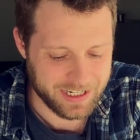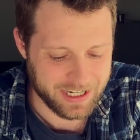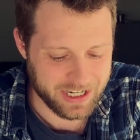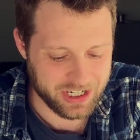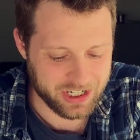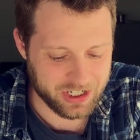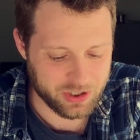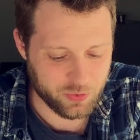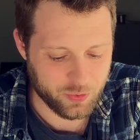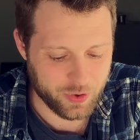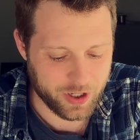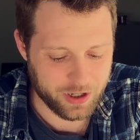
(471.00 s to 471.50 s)

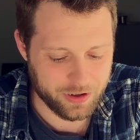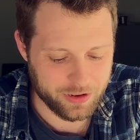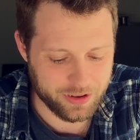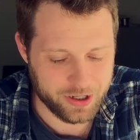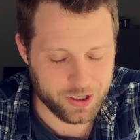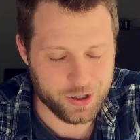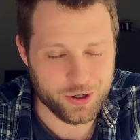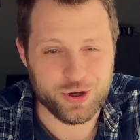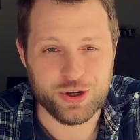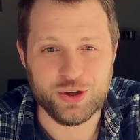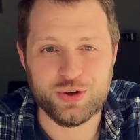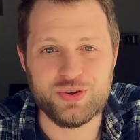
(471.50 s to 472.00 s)
and while
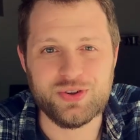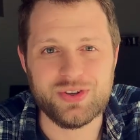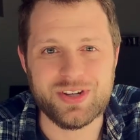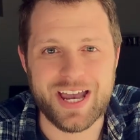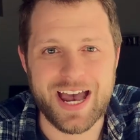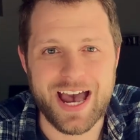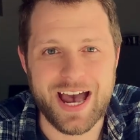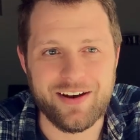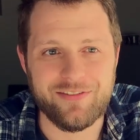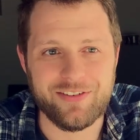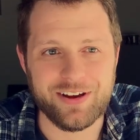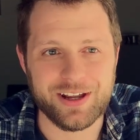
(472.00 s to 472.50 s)
they're used to
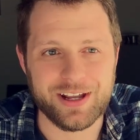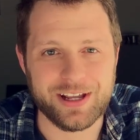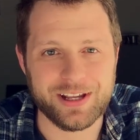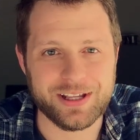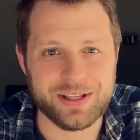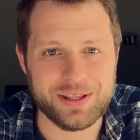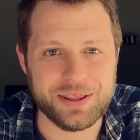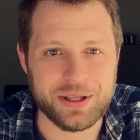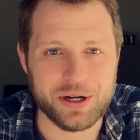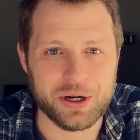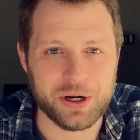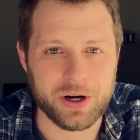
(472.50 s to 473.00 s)
having
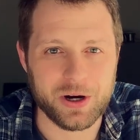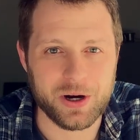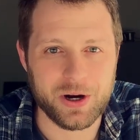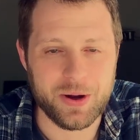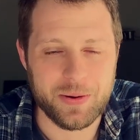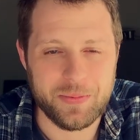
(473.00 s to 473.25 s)
their